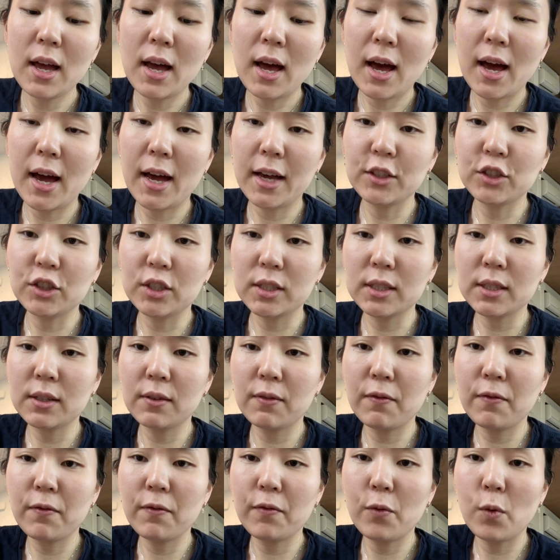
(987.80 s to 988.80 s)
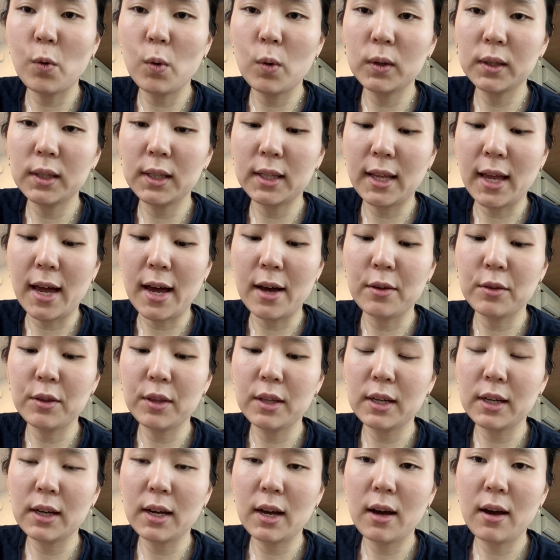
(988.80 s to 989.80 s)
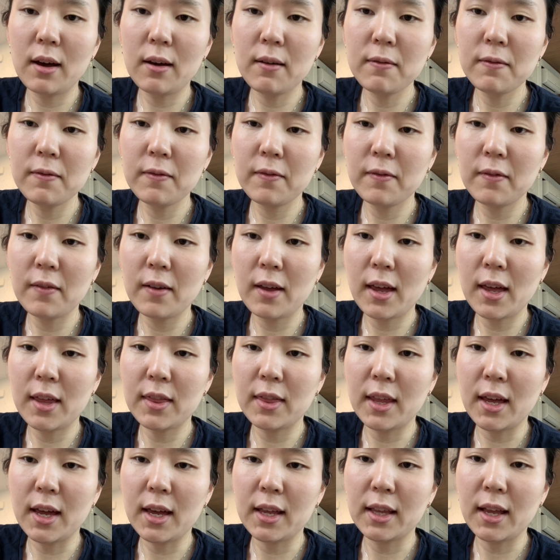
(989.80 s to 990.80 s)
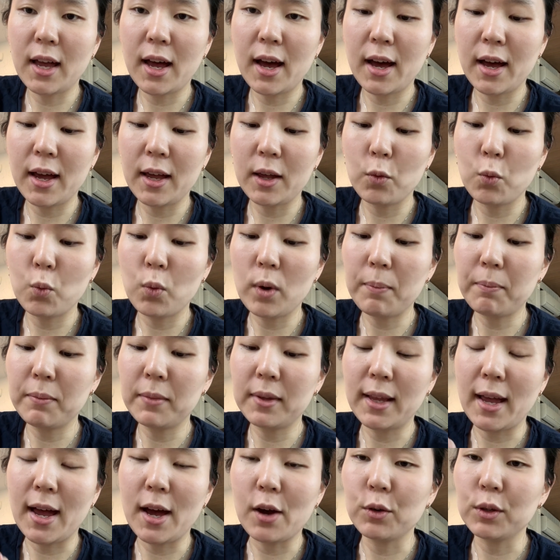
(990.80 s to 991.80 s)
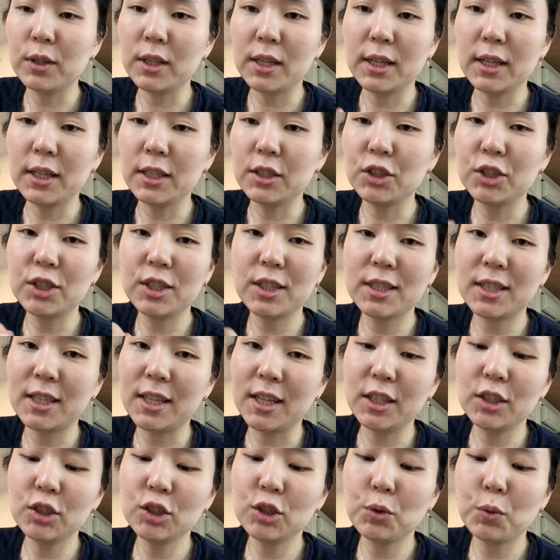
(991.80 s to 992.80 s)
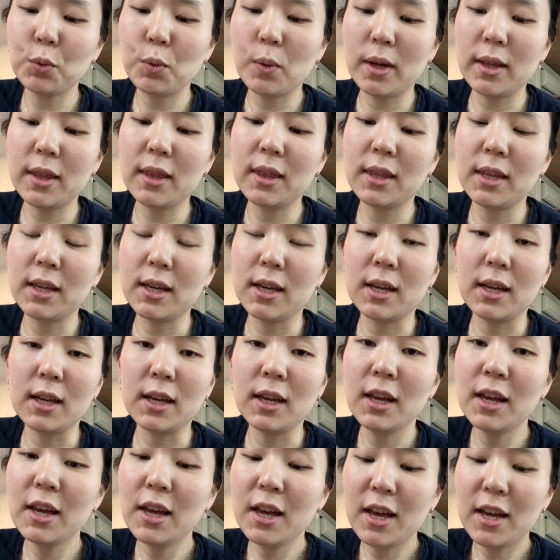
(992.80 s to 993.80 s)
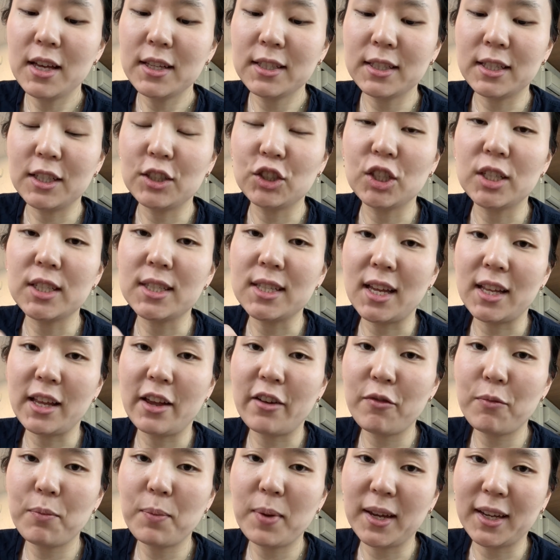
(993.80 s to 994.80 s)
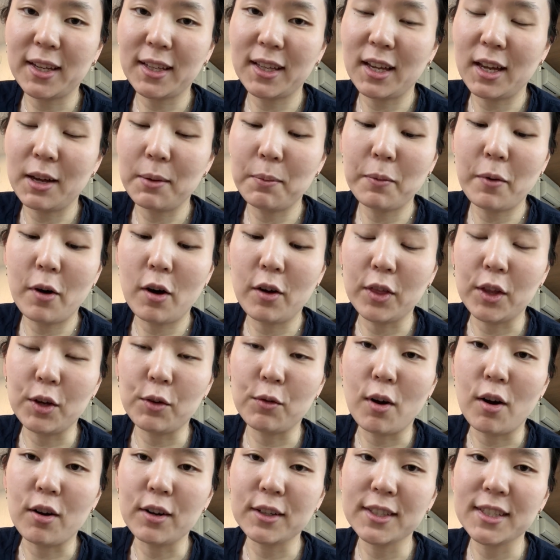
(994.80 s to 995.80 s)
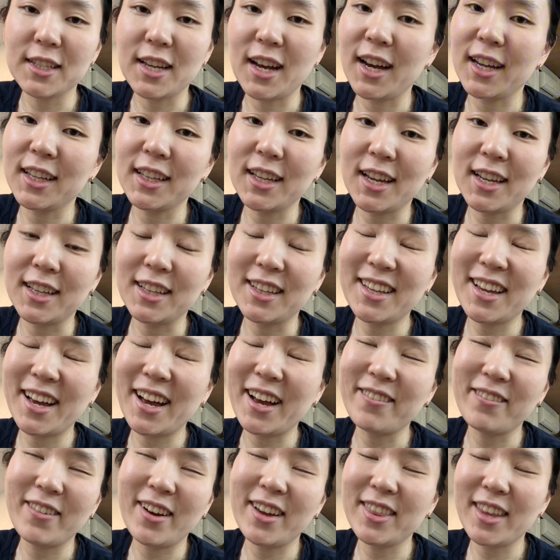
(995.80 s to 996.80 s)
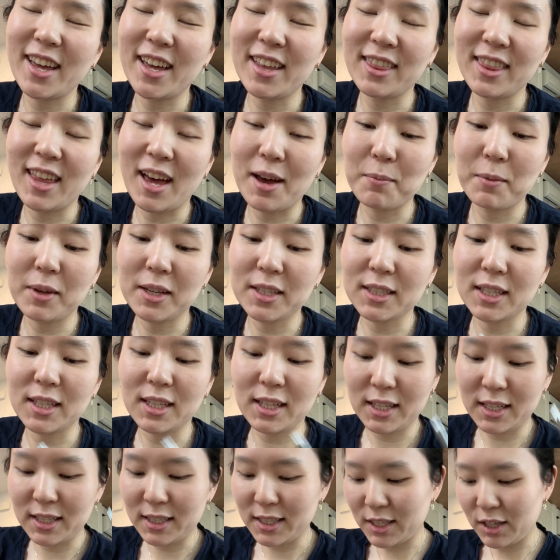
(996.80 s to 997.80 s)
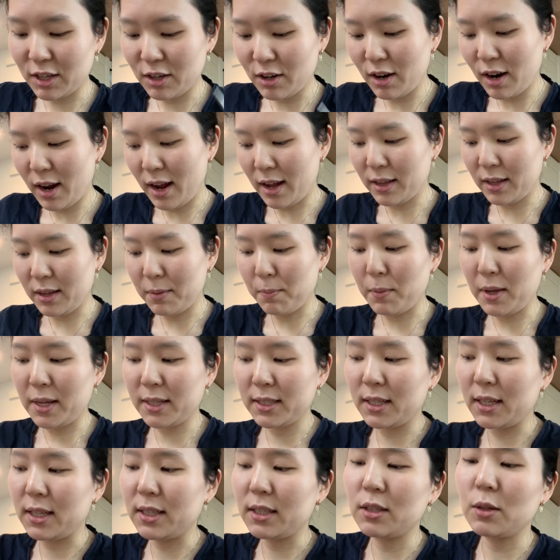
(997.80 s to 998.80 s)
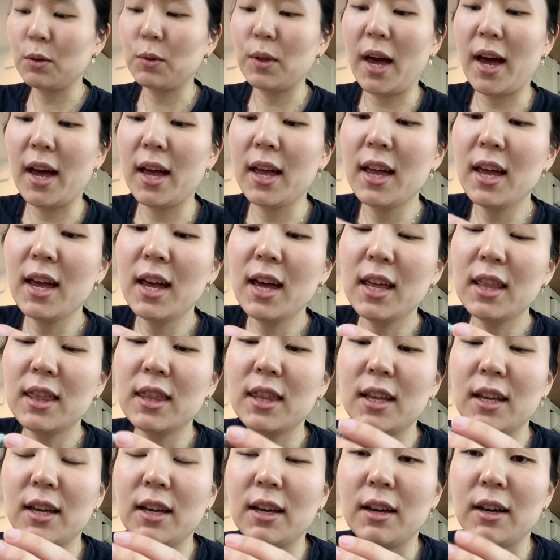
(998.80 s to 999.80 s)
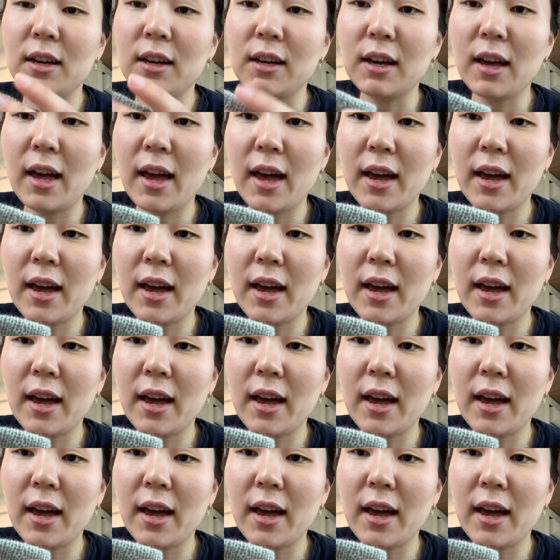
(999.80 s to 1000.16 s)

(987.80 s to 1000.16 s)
I just fold down the cuff, and then I whip down each stitch with the stitches that I've picked up on the wrong side, and I find that that makes it easier, and it makes it so that the